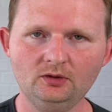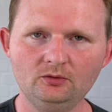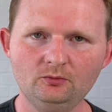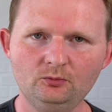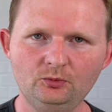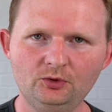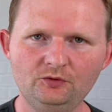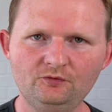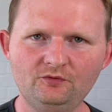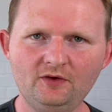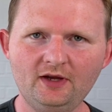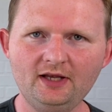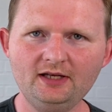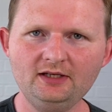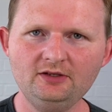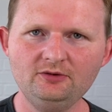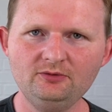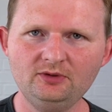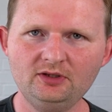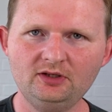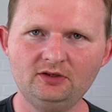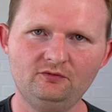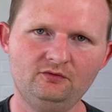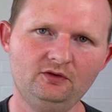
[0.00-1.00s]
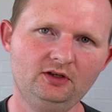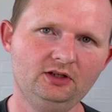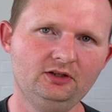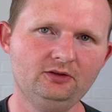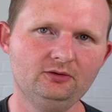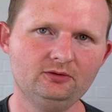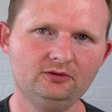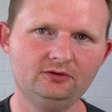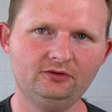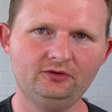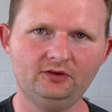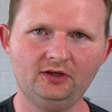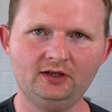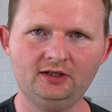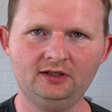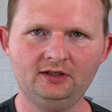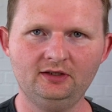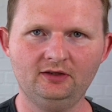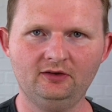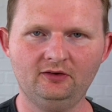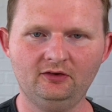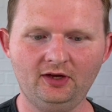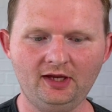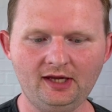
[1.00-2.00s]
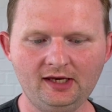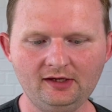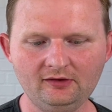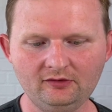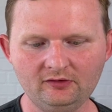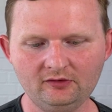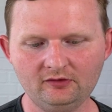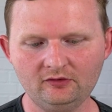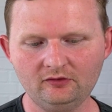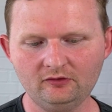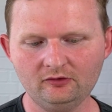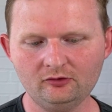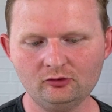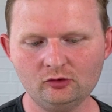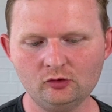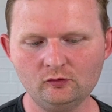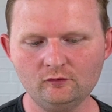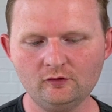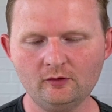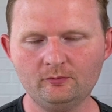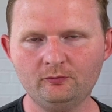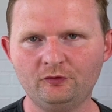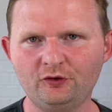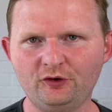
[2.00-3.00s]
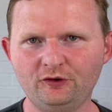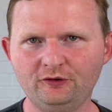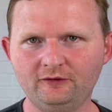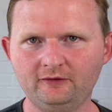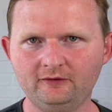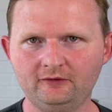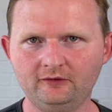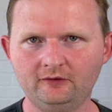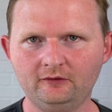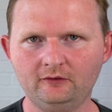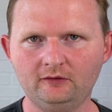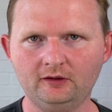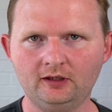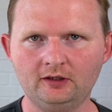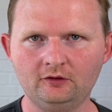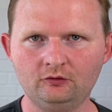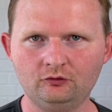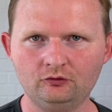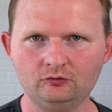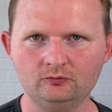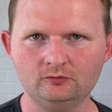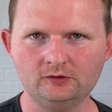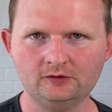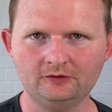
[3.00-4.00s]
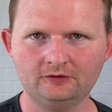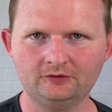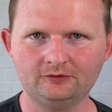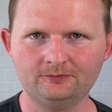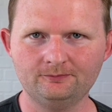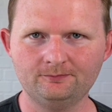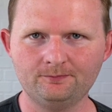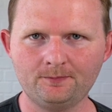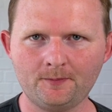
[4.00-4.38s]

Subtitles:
we value individuals and interactions over processes and tools.